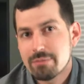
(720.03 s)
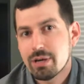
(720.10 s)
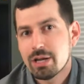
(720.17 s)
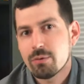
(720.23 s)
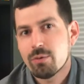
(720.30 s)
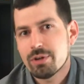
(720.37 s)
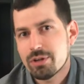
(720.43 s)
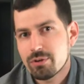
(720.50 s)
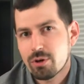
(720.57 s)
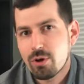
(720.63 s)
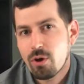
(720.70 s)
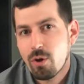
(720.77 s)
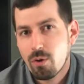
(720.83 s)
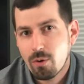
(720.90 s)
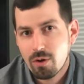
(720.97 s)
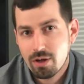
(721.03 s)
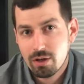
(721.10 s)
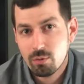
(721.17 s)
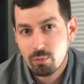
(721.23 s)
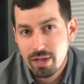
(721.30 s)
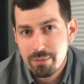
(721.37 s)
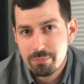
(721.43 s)
might want on
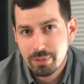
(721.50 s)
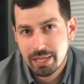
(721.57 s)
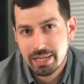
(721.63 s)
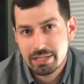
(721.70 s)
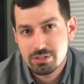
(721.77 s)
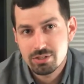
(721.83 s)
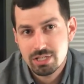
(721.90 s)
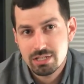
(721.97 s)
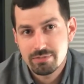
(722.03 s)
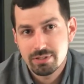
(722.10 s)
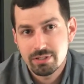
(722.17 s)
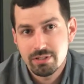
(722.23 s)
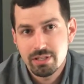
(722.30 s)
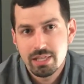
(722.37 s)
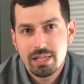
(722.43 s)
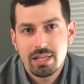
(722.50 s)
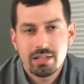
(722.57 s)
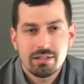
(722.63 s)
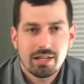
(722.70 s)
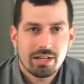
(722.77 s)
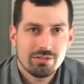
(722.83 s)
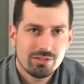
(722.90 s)
a web page even,
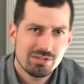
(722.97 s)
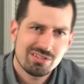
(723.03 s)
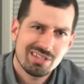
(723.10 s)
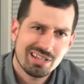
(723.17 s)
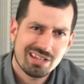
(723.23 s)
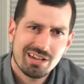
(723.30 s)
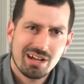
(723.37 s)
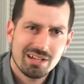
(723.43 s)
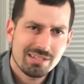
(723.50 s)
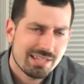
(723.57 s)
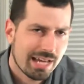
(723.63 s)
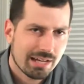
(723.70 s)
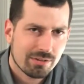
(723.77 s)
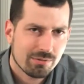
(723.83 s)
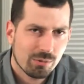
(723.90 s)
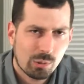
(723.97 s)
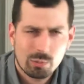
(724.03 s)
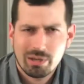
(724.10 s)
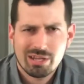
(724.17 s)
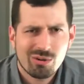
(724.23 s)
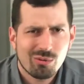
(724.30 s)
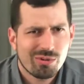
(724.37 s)
not just a contact
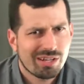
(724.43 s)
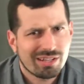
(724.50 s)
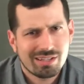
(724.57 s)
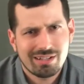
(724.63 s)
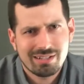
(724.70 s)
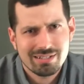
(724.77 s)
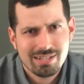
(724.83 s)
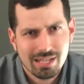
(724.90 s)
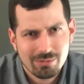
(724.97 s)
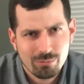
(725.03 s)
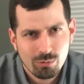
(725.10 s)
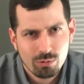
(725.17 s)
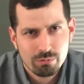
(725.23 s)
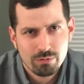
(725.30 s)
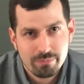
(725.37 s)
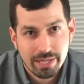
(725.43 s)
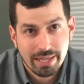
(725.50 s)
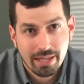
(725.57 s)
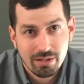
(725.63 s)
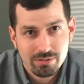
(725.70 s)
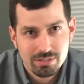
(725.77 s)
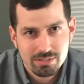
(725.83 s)
form. I don't want a contact form if my
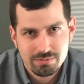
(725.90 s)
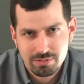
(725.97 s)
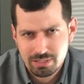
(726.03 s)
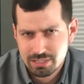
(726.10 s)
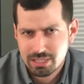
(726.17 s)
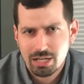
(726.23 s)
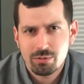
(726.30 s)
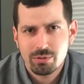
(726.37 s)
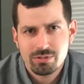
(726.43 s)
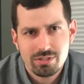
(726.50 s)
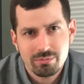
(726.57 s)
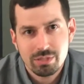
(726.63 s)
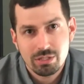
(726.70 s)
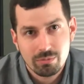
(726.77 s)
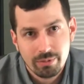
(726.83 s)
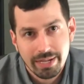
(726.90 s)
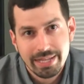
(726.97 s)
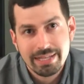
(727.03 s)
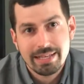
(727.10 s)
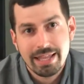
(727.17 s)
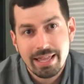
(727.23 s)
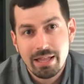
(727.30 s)
house is flooding. I want somebody
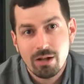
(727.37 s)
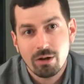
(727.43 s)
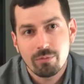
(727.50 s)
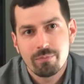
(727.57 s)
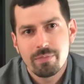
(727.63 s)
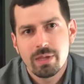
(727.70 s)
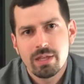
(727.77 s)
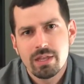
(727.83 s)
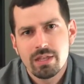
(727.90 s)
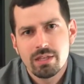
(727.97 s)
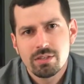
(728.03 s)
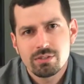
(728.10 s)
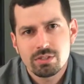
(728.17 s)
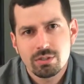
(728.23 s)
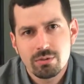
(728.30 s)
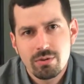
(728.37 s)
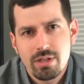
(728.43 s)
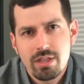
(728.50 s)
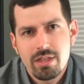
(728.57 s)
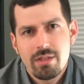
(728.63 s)
right now. So